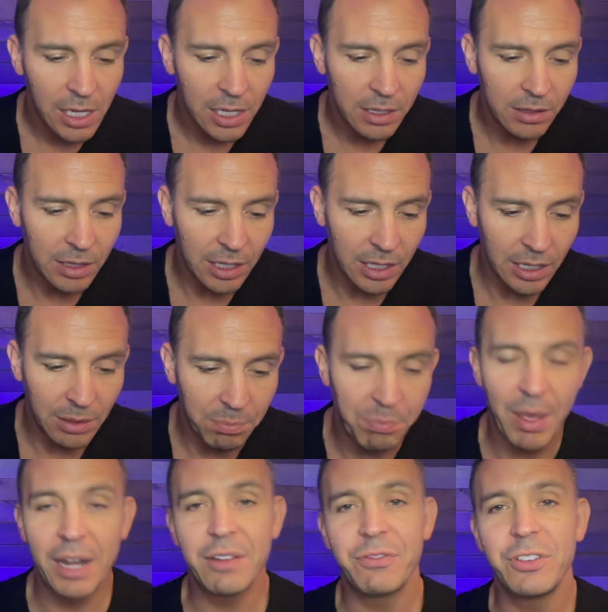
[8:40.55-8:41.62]
The
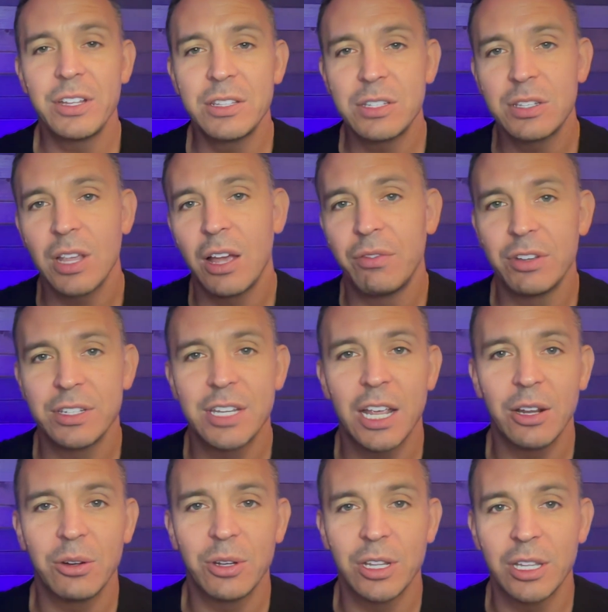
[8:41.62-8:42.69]
benefits of
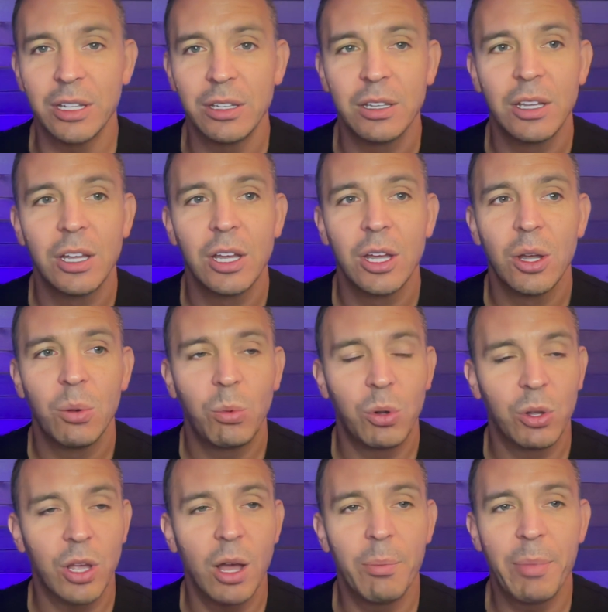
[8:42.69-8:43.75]
integrity will
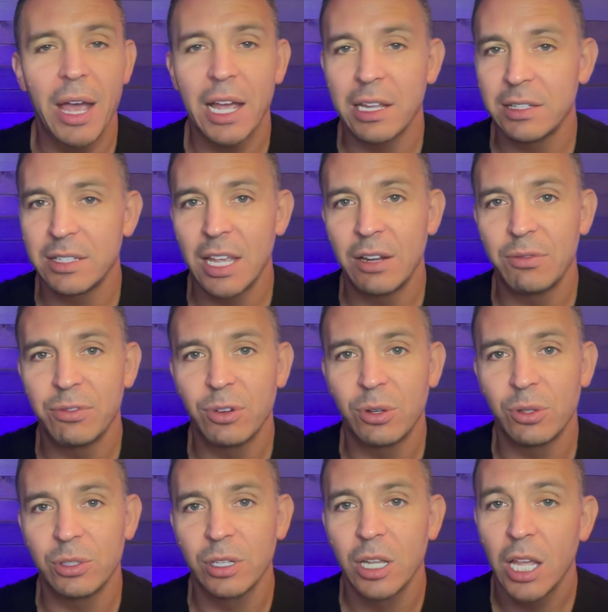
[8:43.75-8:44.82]
come back
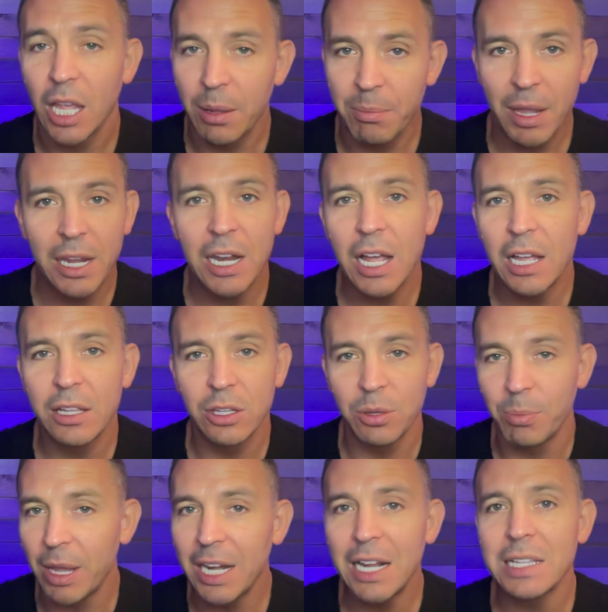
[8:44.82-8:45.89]
tenfold. You may
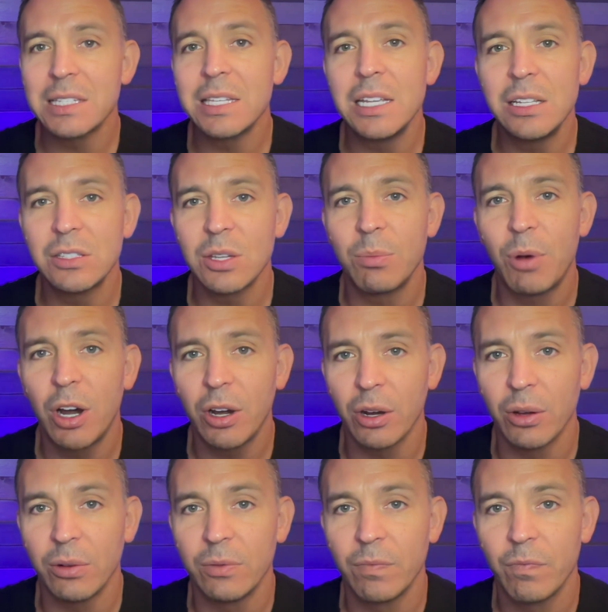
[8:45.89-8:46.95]
not see it
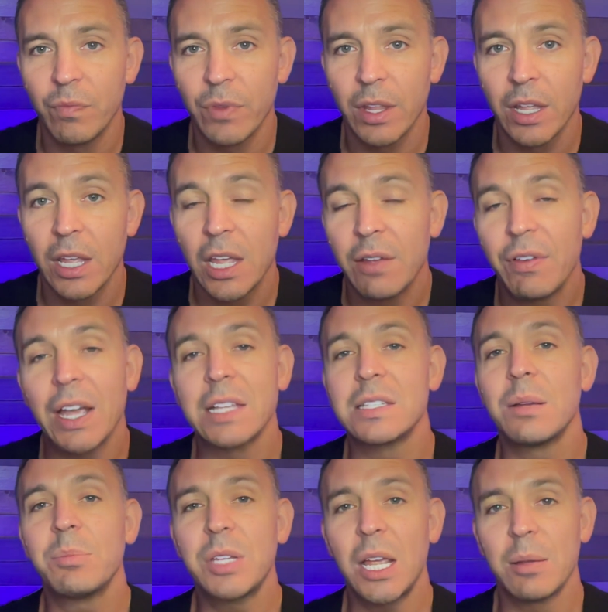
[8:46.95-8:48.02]
tomorrow. In fact,
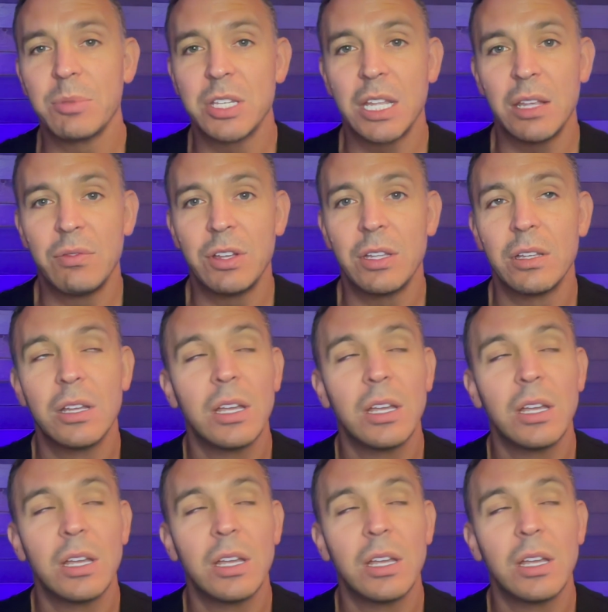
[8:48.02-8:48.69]
sometimes even